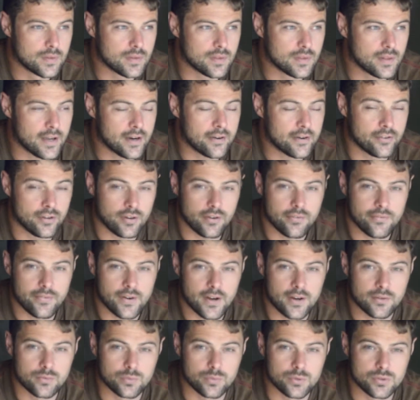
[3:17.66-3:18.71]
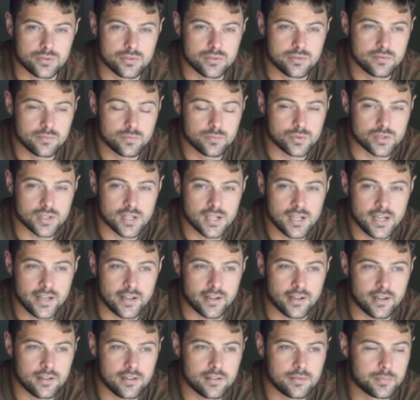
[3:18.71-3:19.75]
The area I found was
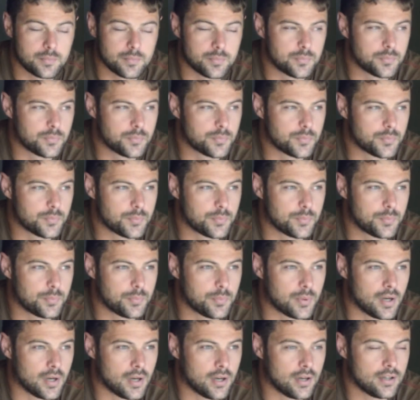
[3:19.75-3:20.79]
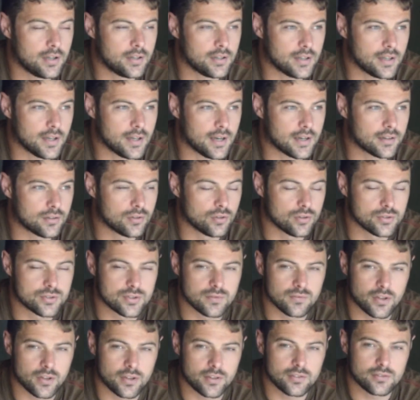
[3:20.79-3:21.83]
clear, but it had lots
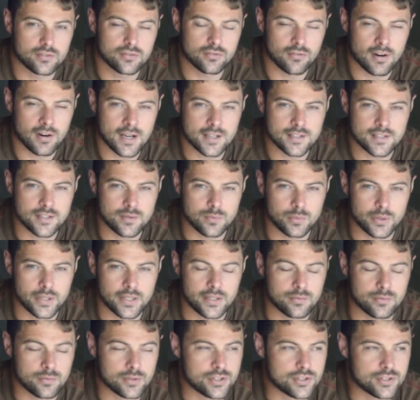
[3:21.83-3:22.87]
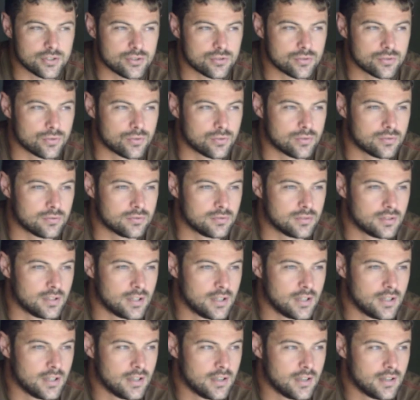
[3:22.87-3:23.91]
of like grassy weed, which is short,
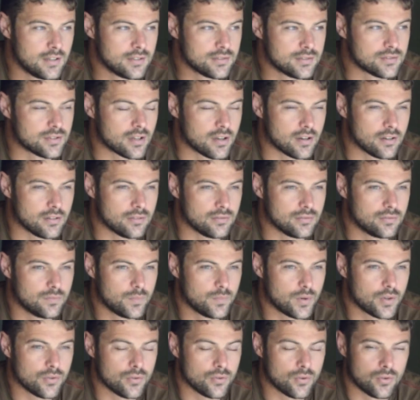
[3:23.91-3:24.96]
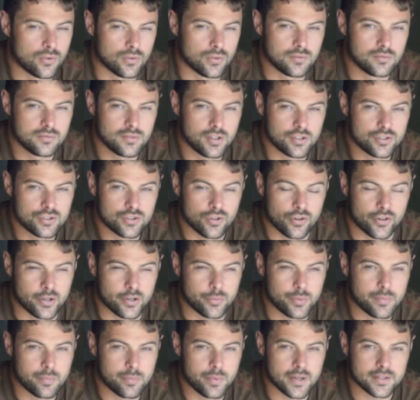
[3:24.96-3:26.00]
so I thought a choddy
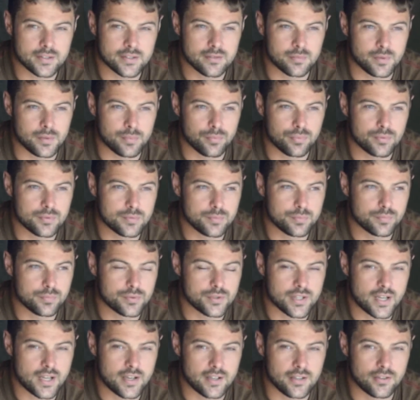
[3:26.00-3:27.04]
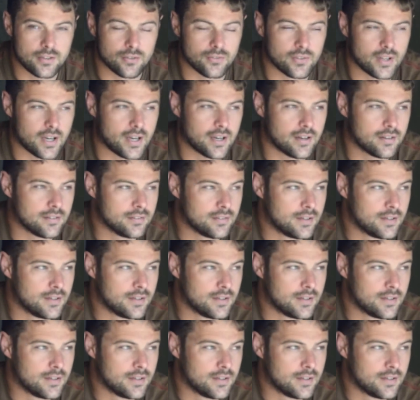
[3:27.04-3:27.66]
would be best to be presented on that.